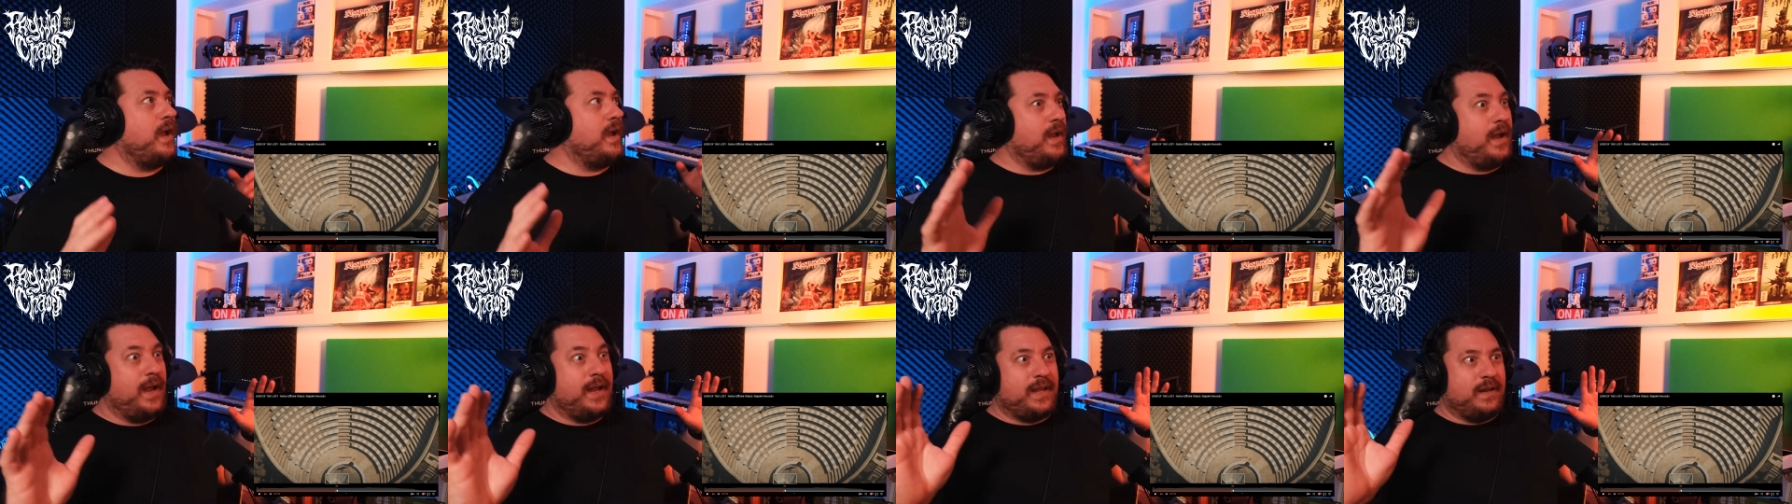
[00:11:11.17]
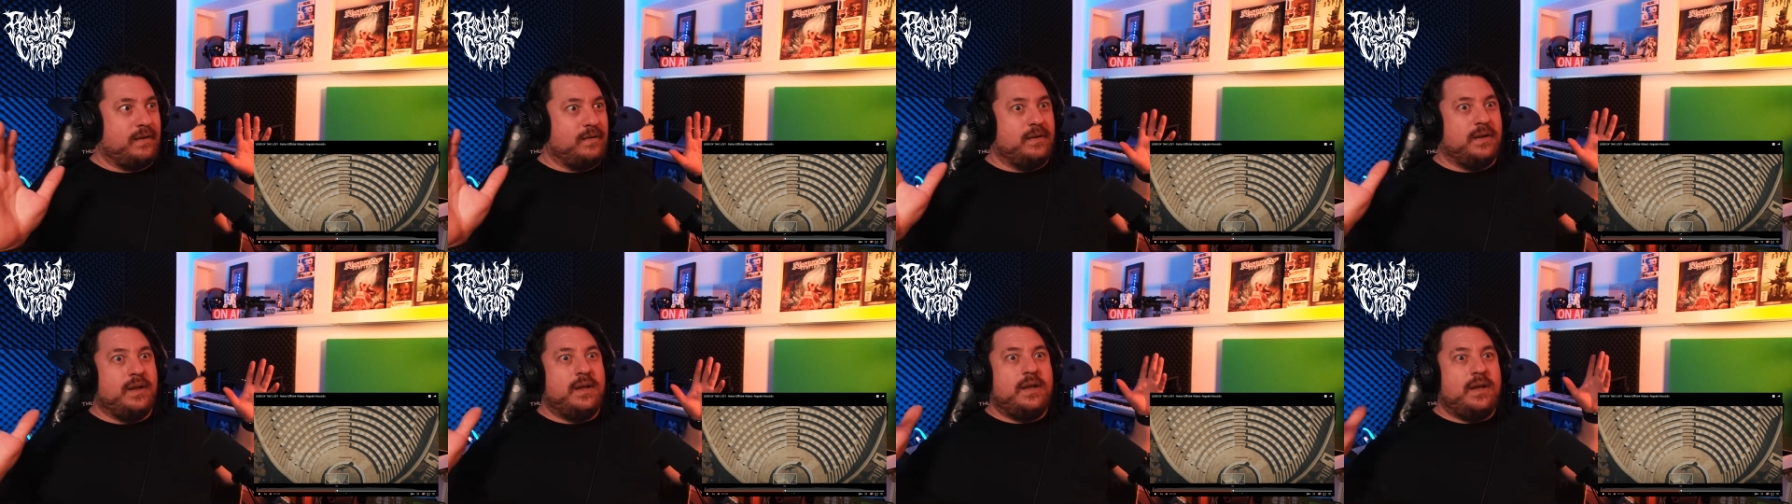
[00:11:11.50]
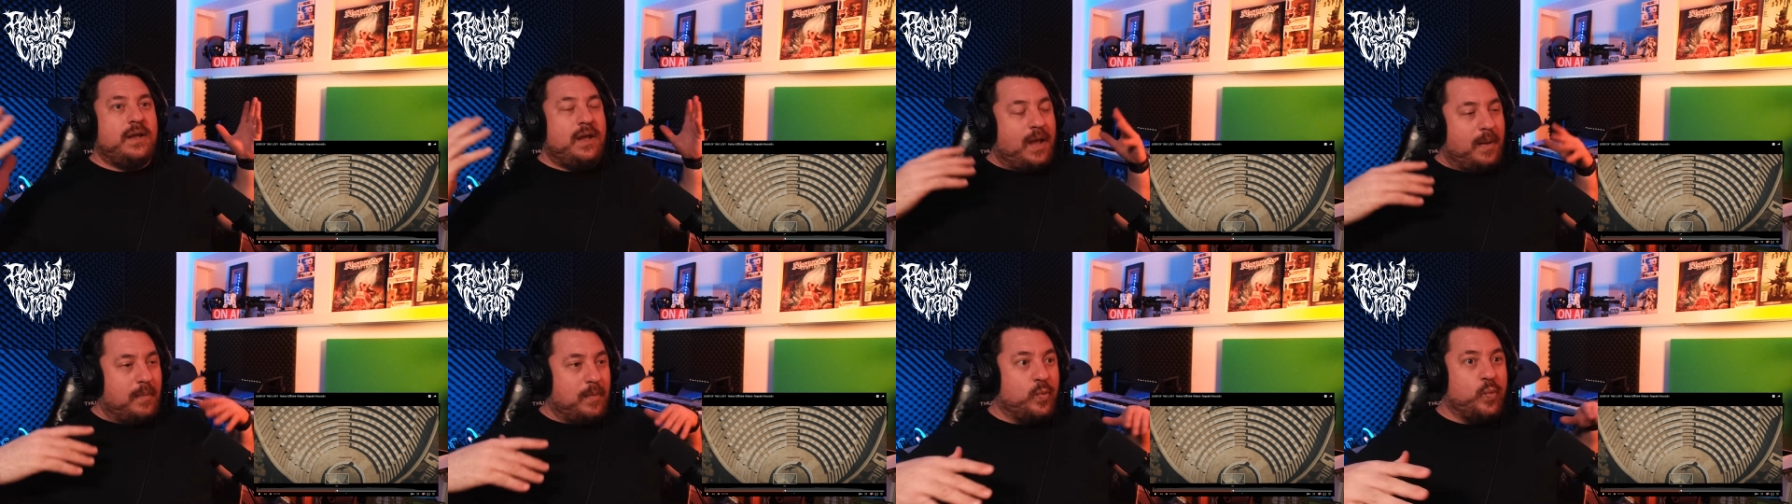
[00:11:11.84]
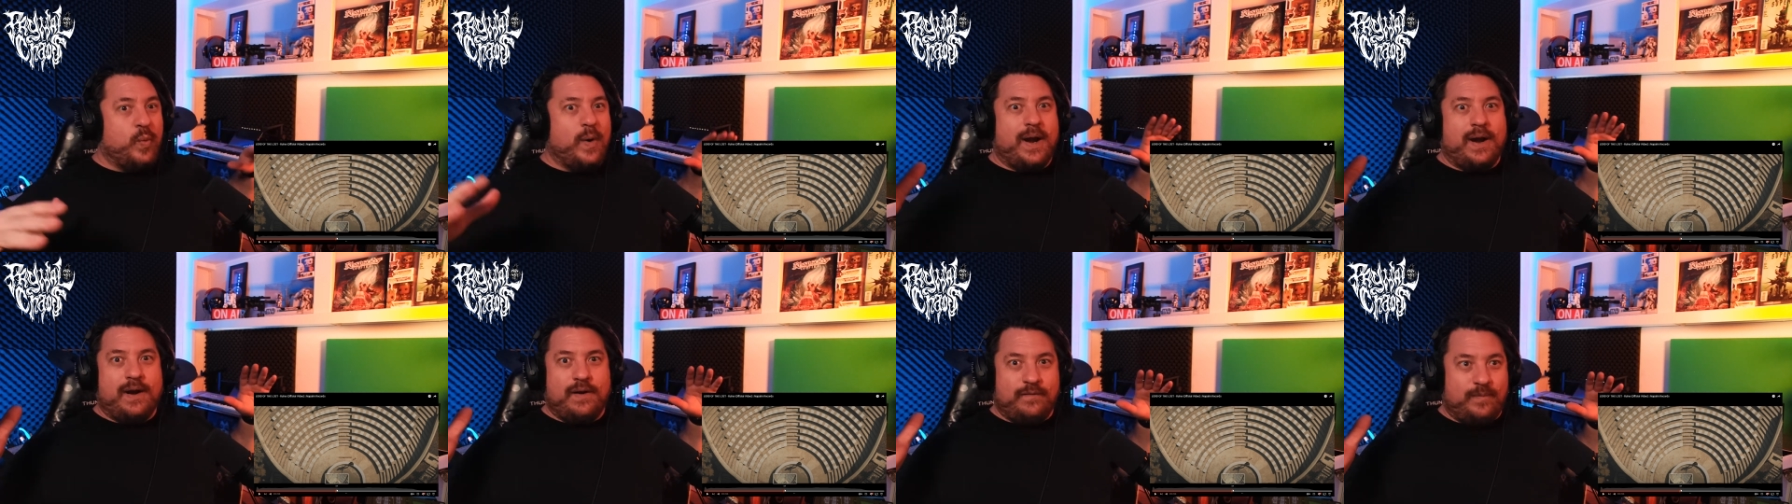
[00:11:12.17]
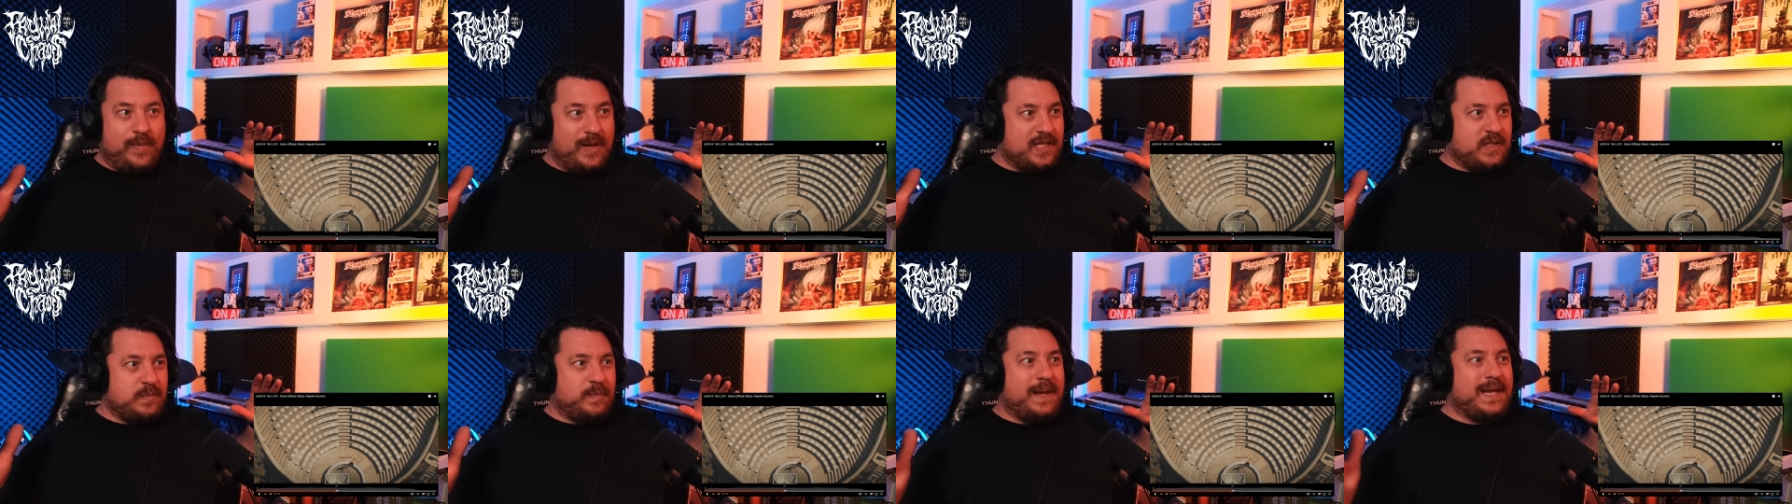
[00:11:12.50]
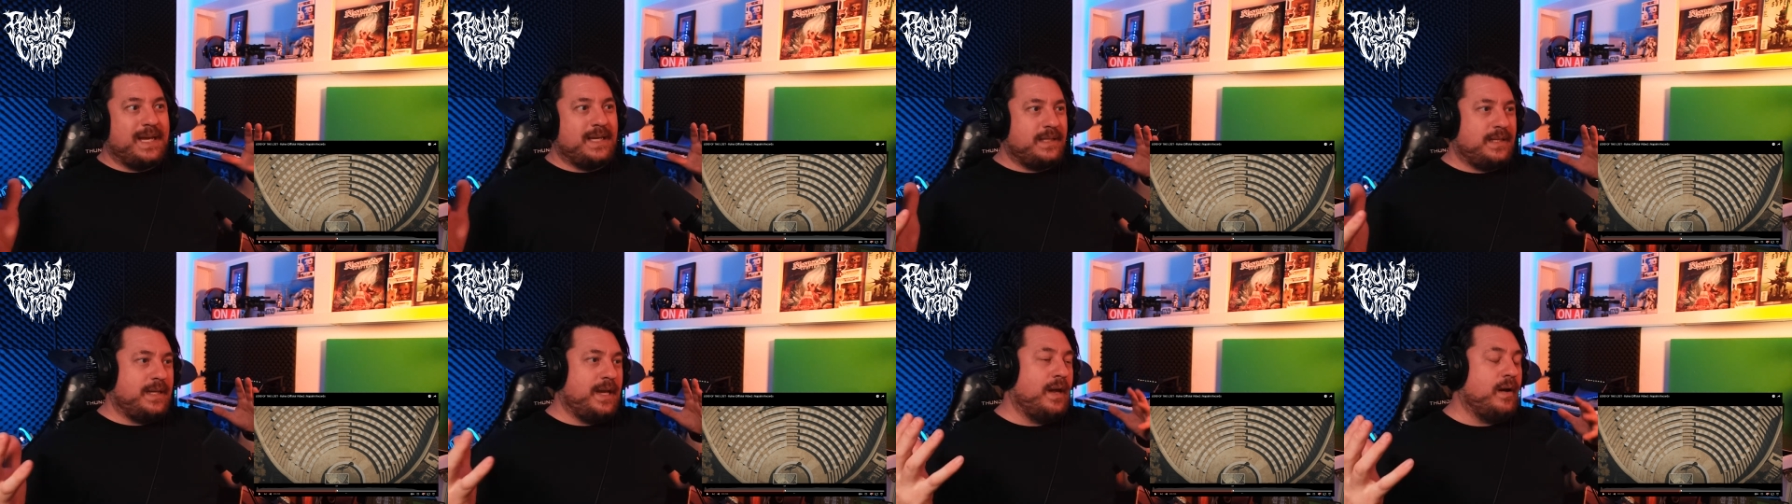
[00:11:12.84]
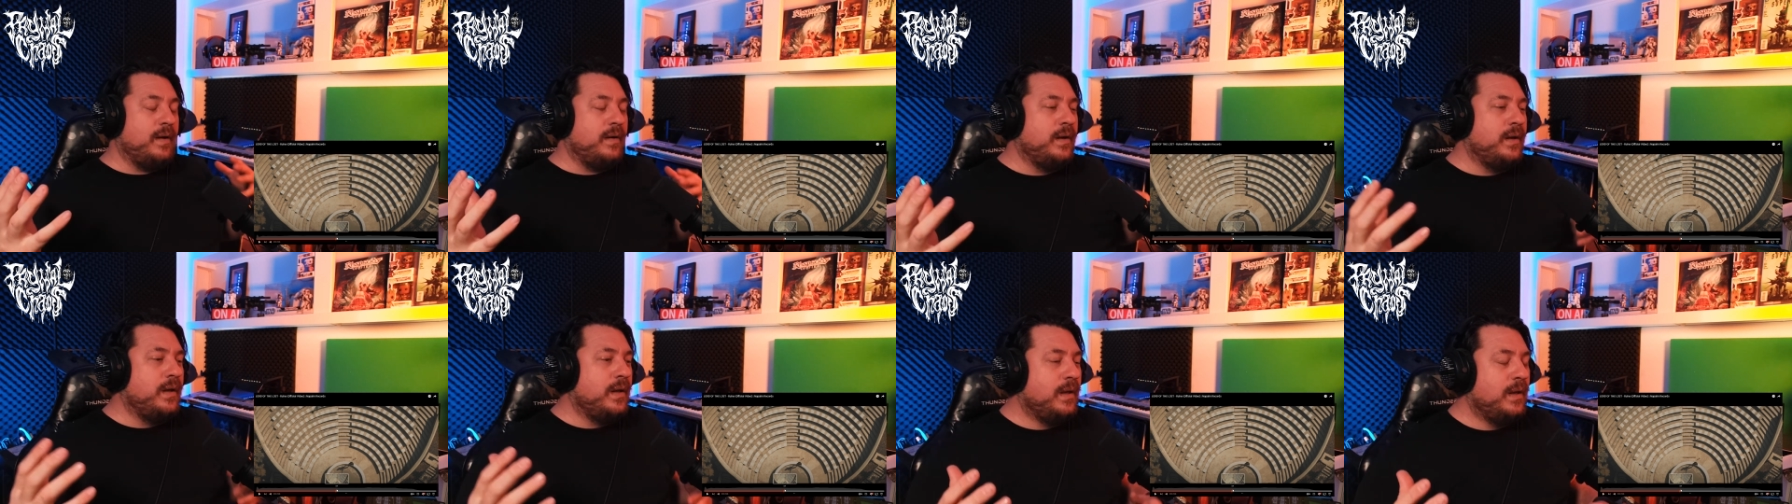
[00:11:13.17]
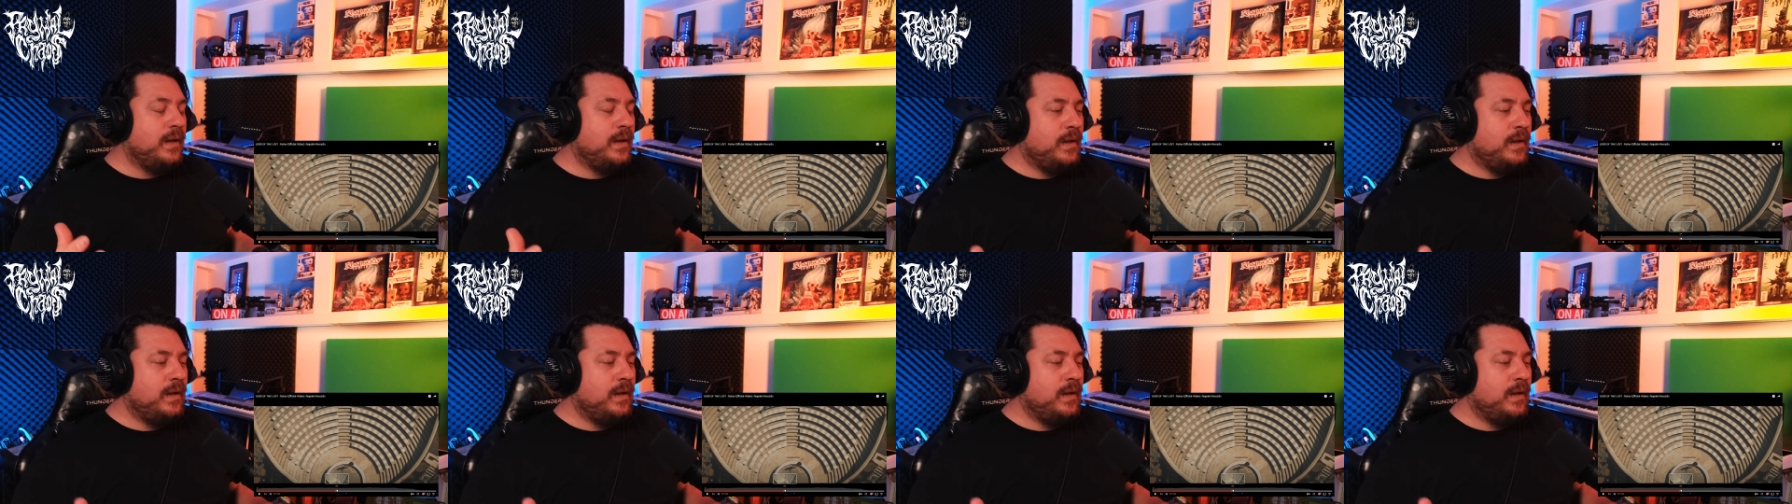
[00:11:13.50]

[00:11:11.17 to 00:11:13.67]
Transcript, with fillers: I, I can, I'm aware of my space now.